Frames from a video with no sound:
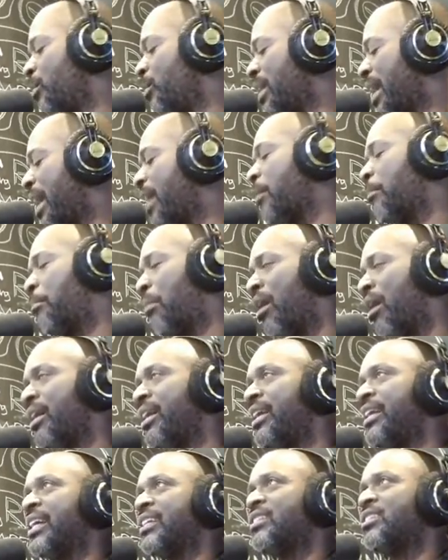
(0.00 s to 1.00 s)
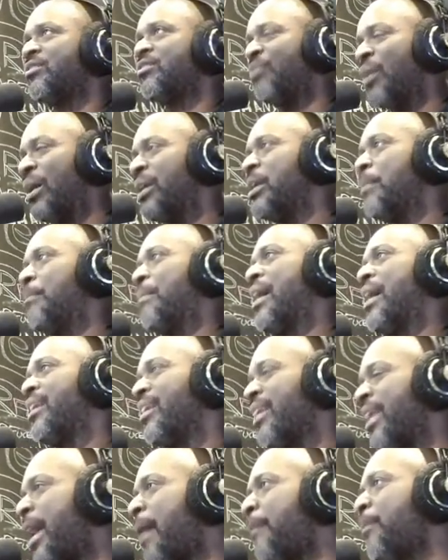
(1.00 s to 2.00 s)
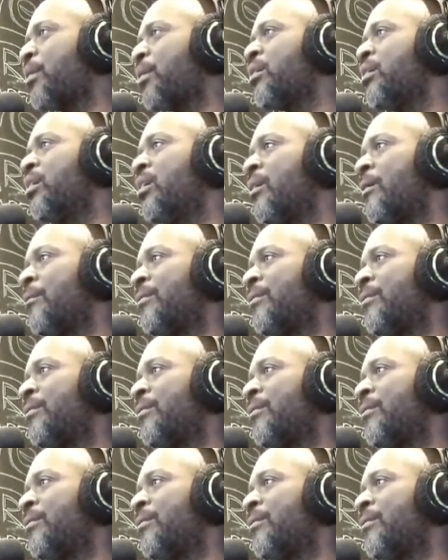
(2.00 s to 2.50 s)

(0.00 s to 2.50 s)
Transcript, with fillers: we got a party that's funded by labor.